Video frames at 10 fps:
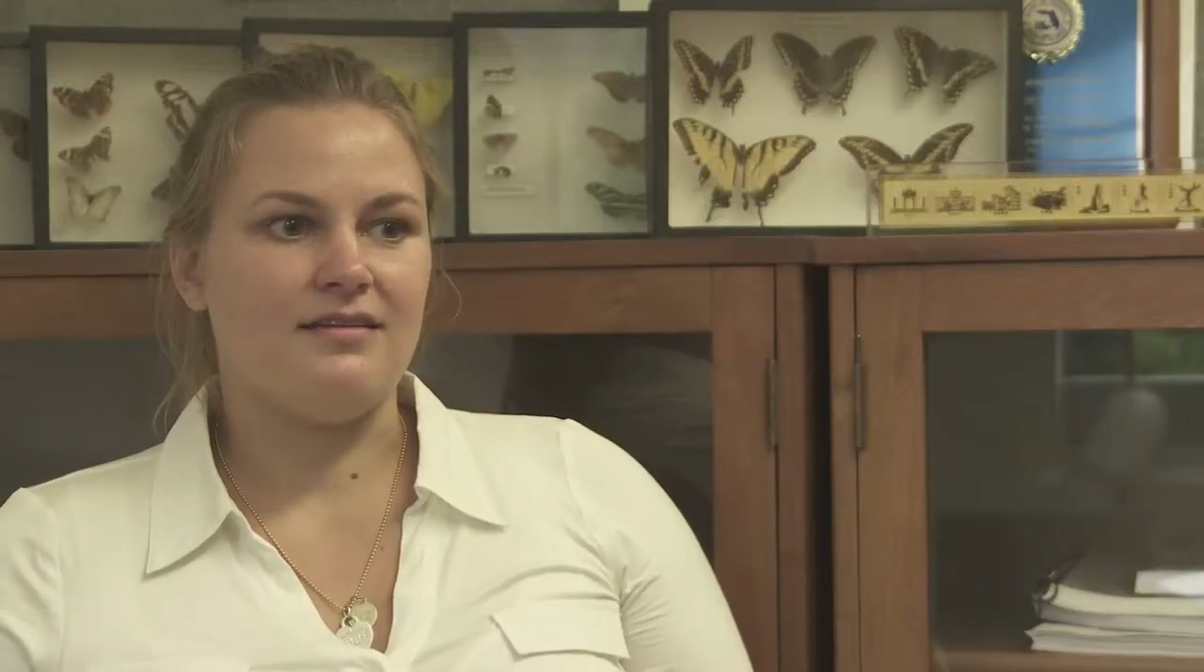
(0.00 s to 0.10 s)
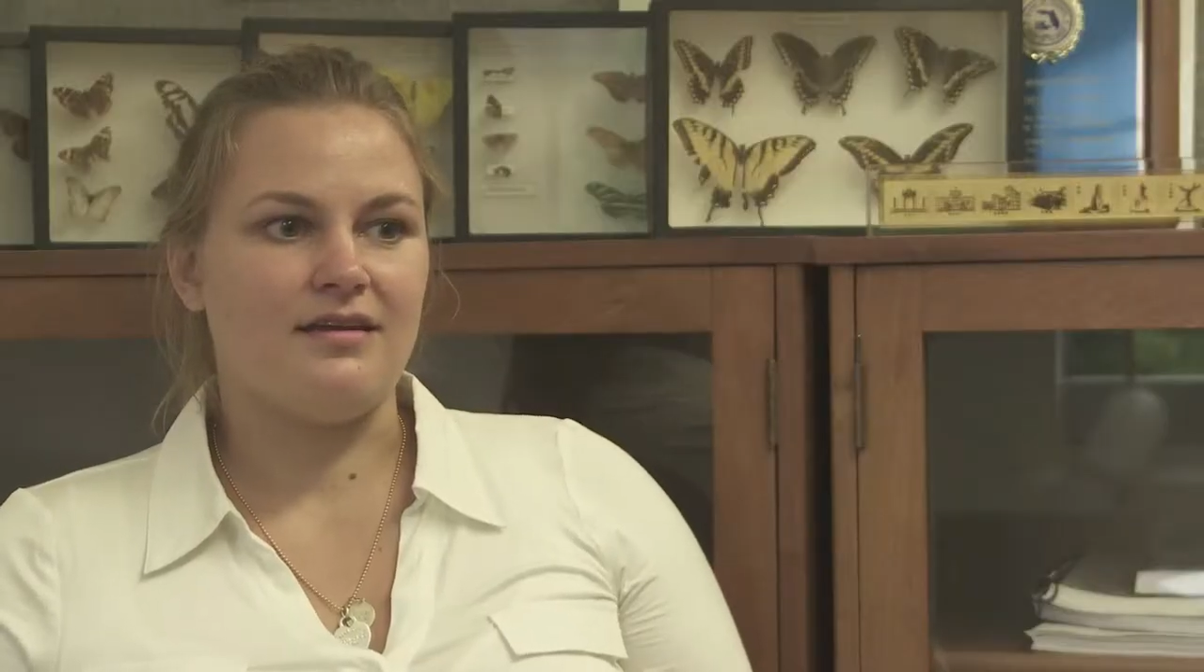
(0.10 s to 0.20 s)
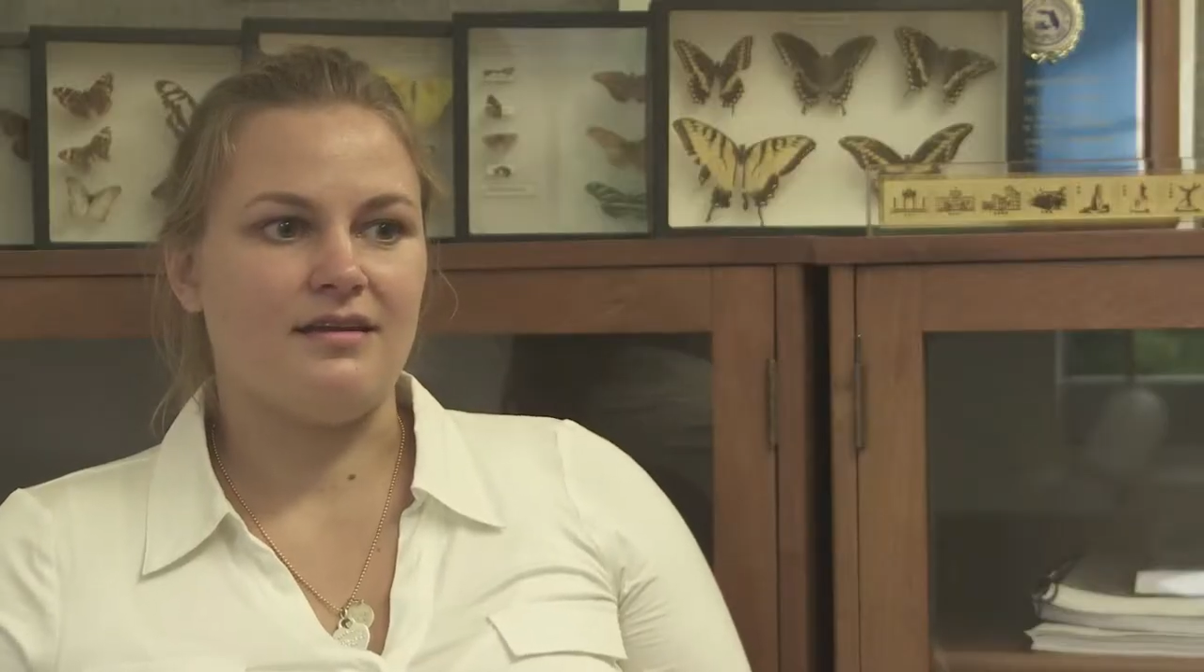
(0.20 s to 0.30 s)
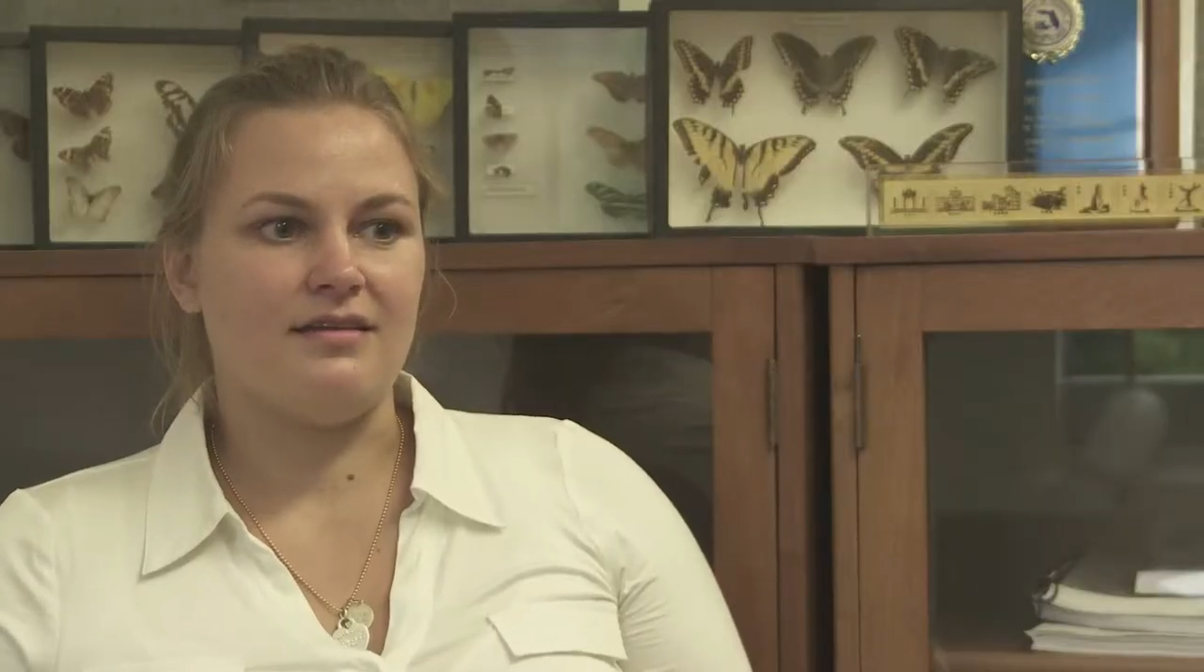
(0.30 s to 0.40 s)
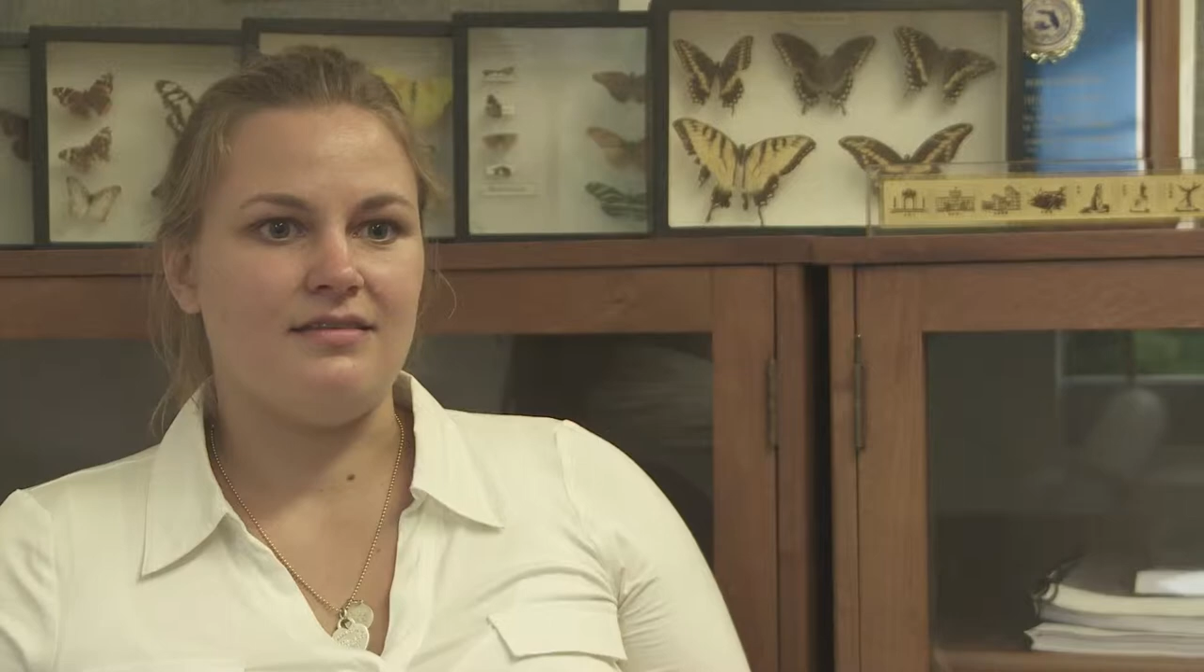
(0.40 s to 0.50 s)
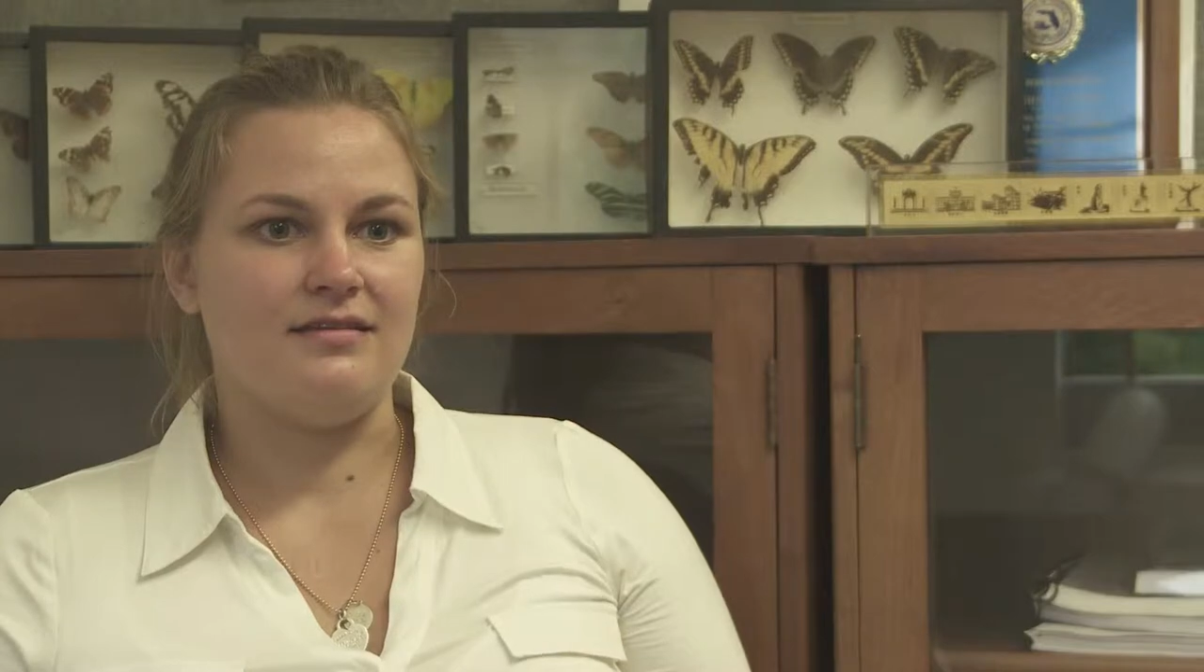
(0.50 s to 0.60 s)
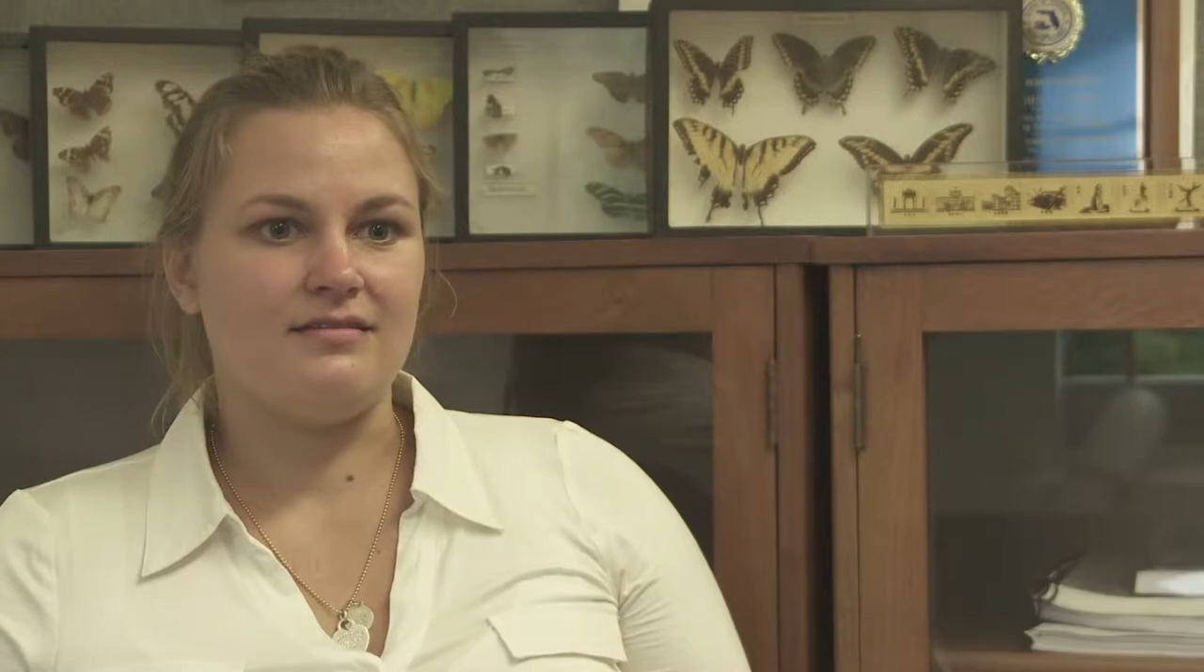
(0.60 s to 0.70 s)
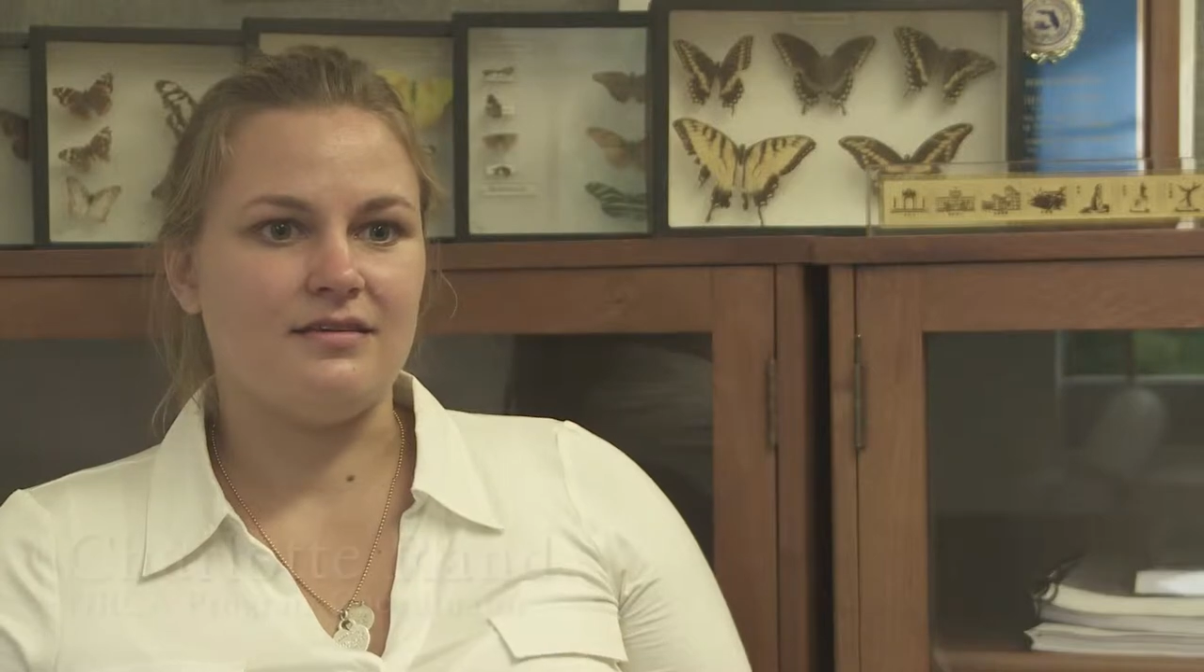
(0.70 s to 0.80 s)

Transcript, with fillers: that these